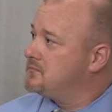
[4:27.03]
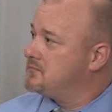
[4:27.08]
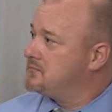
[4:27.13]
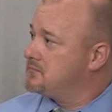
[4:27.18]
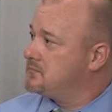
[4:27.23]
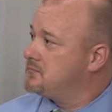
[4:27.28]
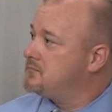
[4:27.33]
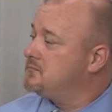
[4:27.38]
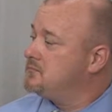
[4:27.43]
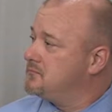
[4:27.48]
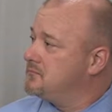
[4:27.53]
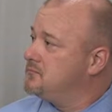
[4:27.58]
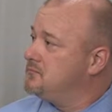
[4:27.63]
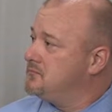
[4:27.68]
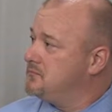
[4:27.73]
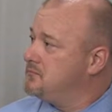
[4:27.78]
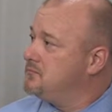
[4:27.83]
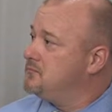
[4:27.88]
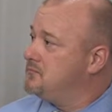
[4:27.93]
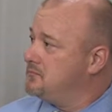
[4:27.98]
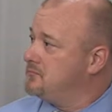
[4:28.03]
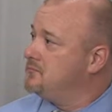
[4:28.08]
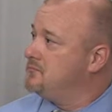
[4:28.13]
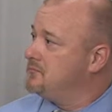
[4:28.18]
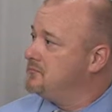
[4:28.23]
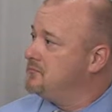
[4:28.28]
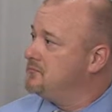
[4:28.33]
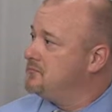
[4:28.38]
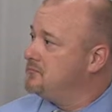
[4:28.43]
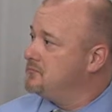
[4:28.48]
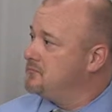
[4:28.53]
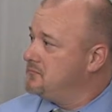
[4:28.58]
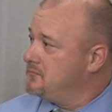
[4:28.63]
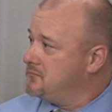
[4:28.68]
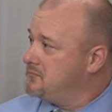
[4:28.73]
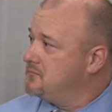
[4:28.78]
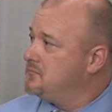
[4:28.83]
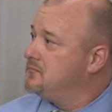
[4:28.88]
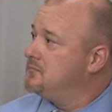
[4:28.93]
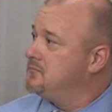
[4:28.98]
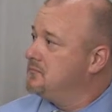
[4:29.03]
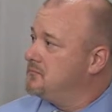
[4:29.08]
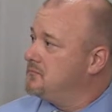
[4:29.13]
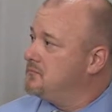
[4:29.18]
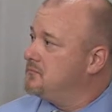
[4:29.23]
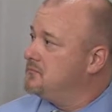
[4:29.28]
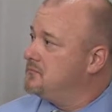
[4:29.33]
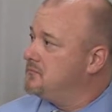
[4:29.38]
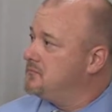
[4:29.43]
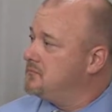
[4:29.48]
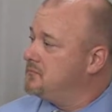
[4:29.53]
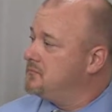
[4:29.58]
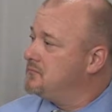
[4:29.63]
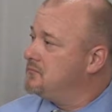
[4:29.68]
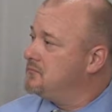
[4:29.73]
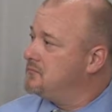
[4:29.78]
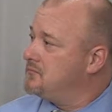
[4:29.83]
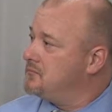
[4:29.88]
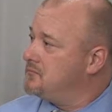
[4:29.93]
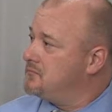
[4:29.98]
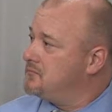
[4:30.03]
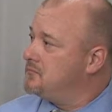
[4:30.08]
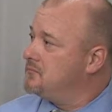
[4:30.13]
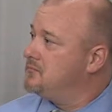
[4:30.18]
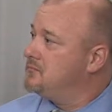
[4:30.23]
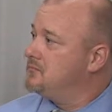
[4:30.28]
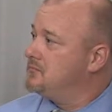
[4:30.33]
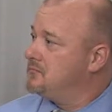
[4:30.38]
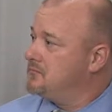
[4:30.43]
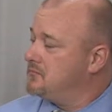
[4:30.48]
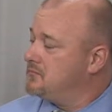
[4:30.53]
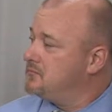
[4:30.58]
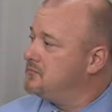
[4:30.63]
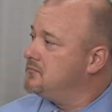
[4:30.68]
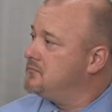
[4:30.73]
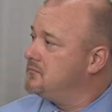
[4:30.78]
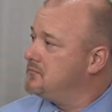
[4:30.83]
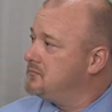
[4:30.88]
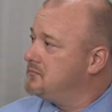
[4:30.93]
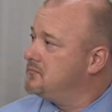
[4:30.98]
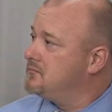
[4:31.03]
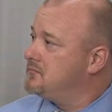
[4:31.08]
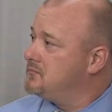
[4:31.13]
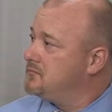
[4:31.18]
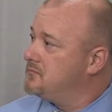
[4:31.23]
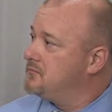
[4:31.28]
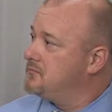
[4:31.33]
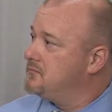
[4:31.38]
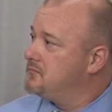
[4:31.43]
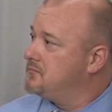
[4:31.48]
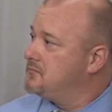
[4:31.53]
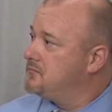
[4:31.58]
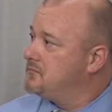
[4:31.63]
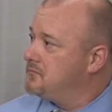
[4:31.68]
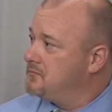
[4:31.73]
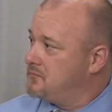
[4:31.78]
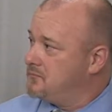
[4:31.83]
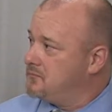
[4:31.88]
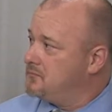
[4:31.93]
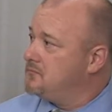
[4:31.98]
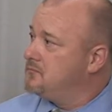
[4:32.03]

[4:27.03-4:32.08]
[no speech]